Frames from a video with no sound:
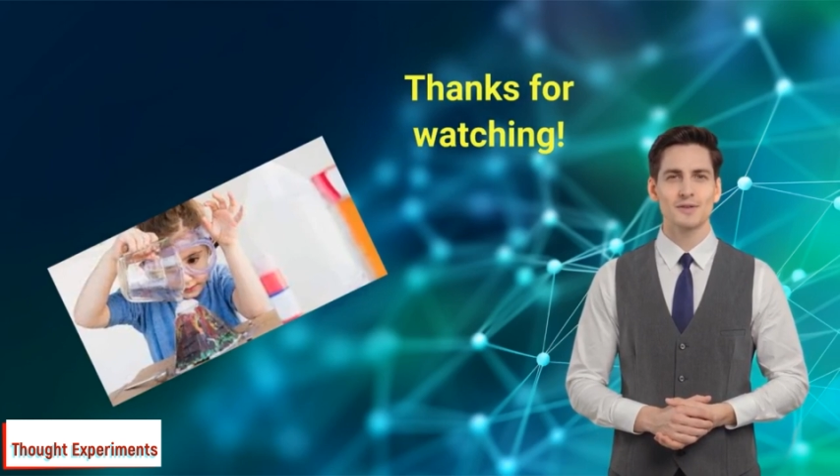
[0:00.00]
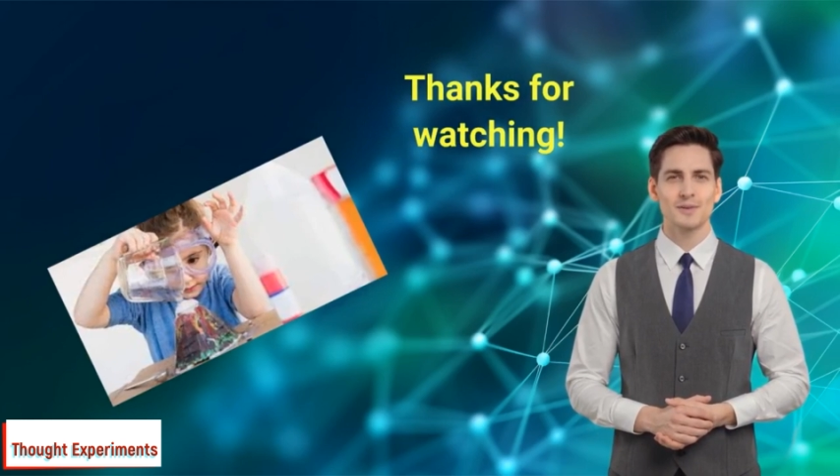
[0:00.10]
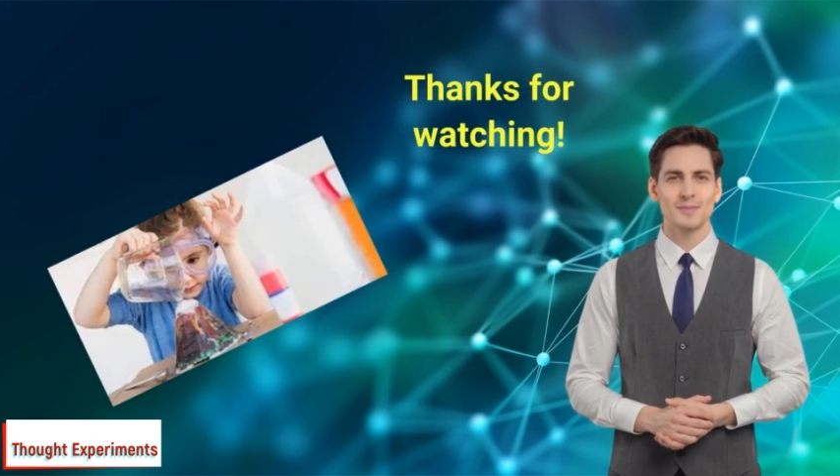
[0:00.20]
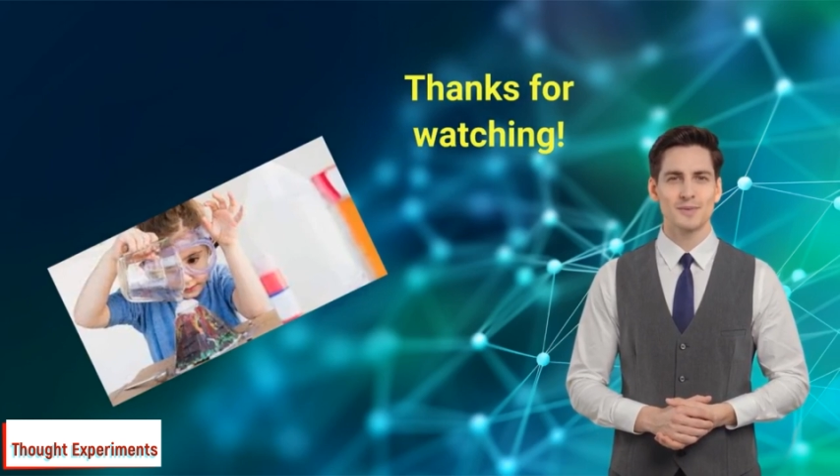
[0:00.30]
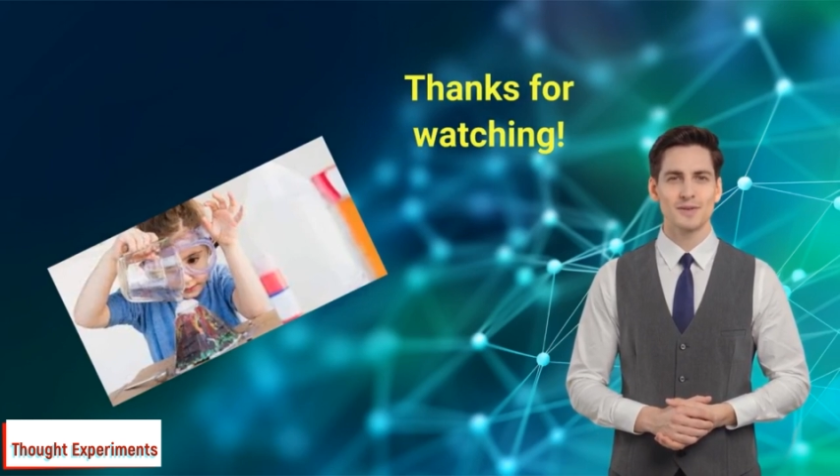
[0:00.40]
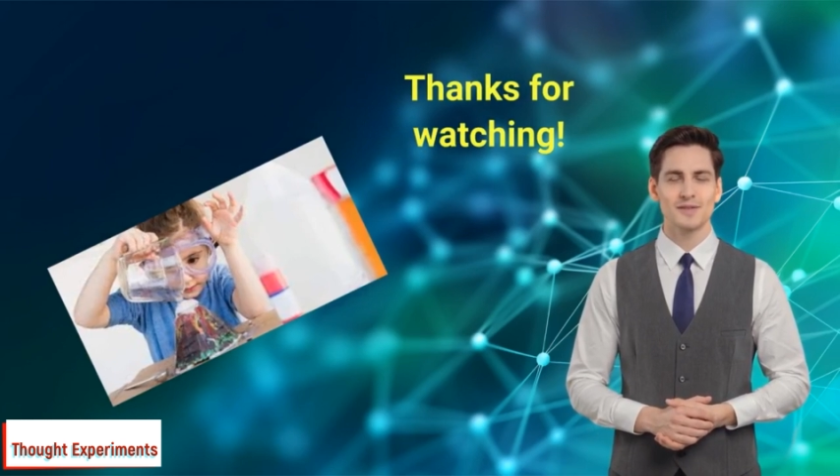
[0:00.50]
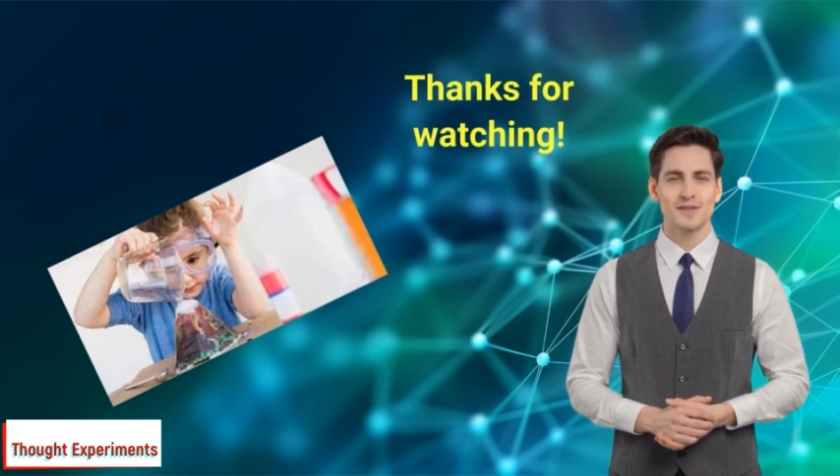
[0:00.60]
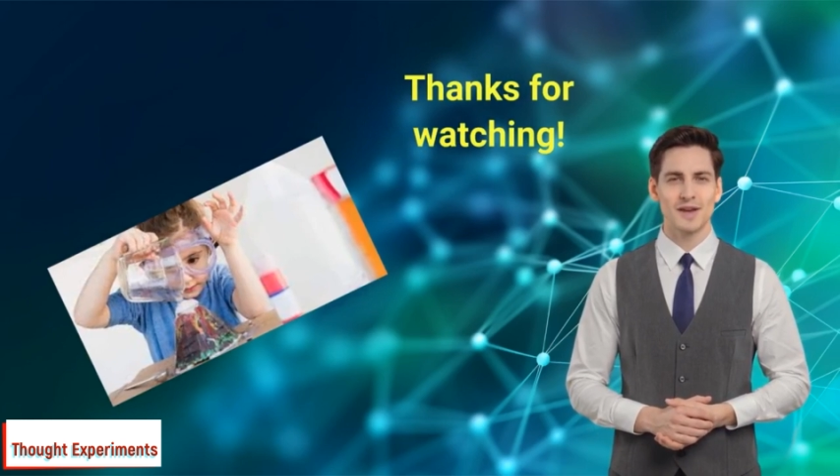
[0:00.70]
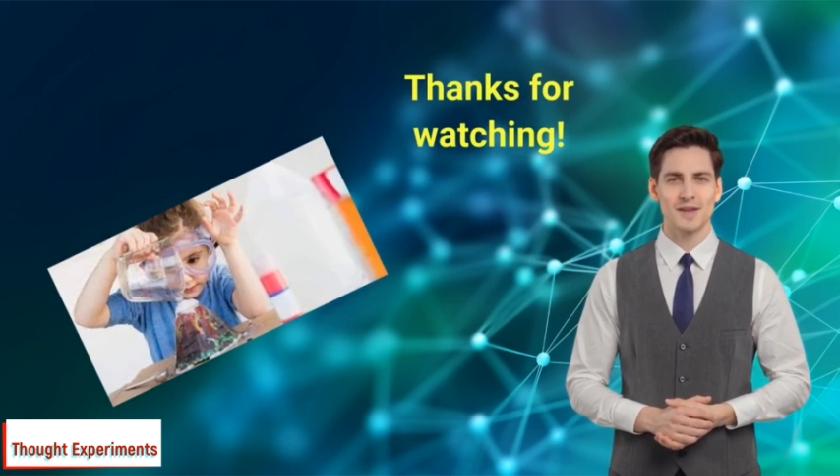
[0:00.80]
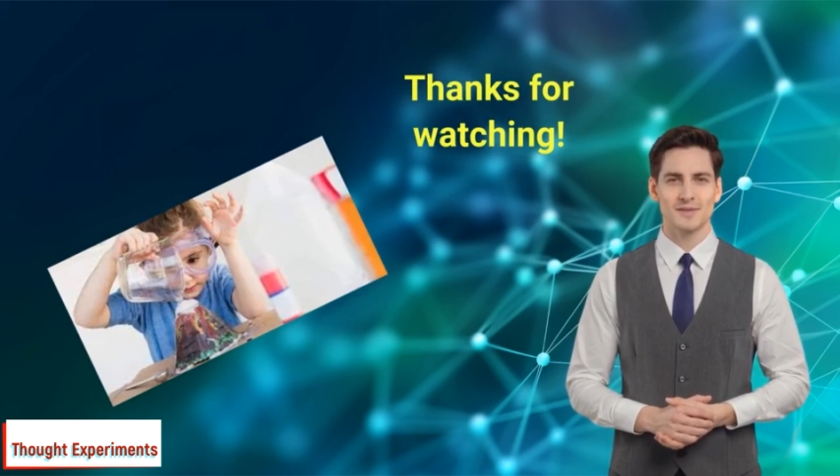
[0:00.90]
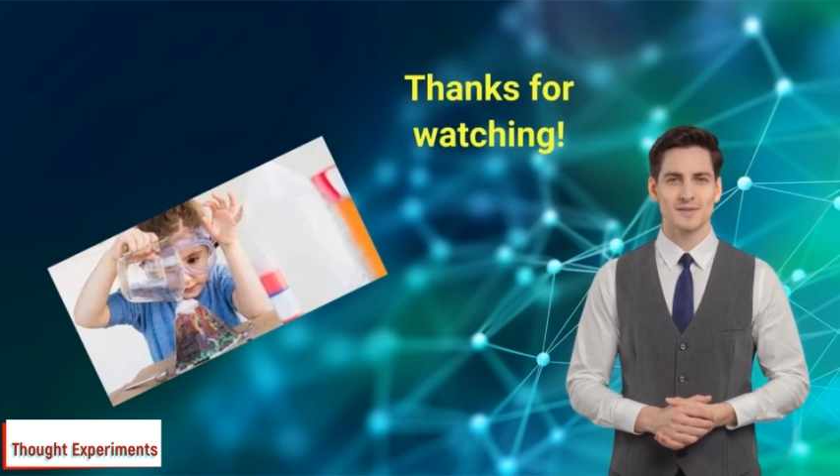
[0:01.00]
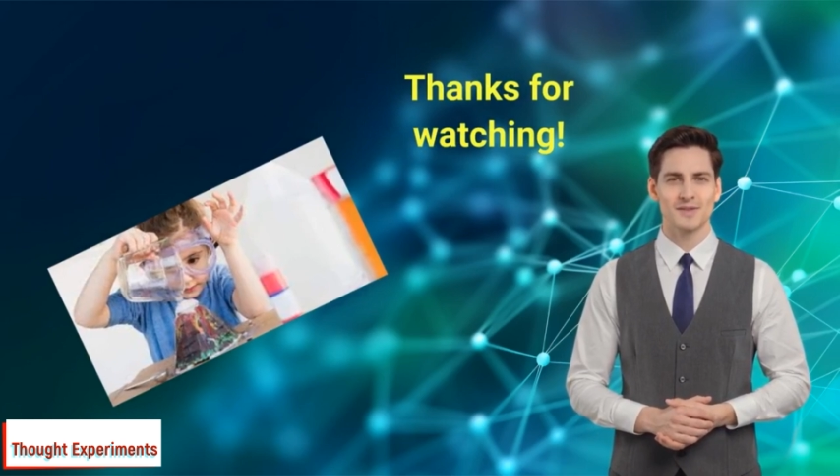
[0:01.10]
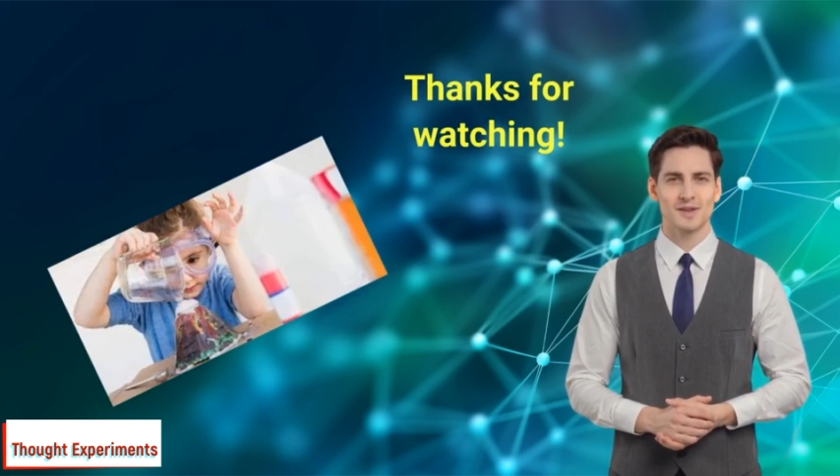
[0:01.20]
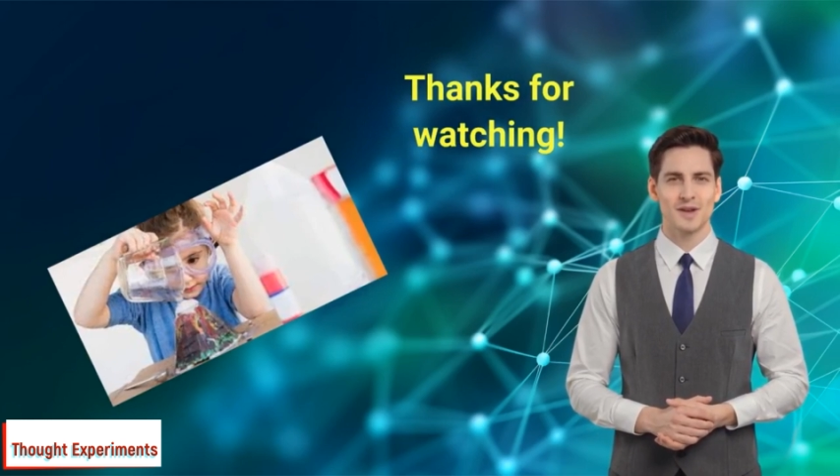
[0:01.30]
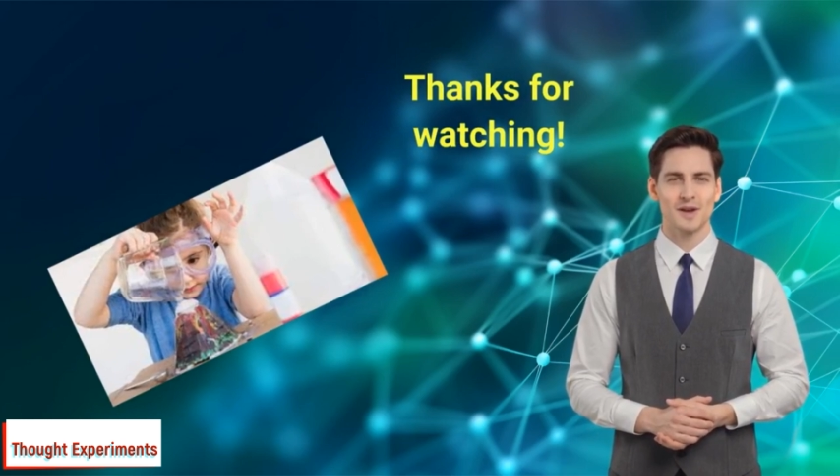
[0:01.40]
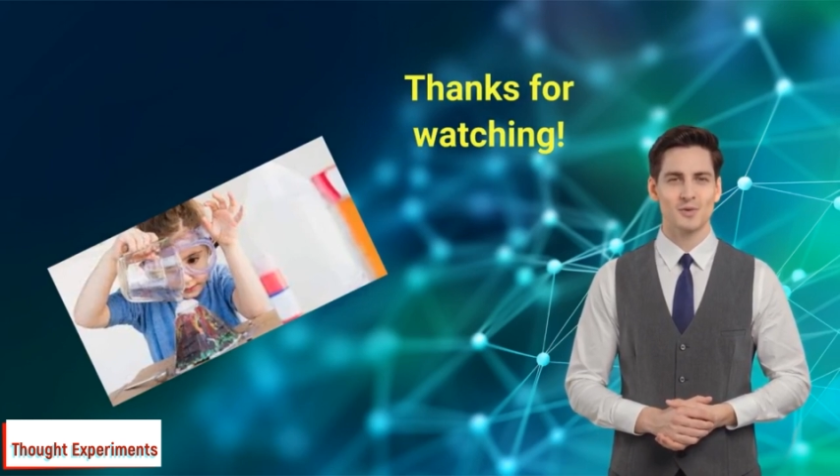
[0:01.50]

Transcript: to implement this activity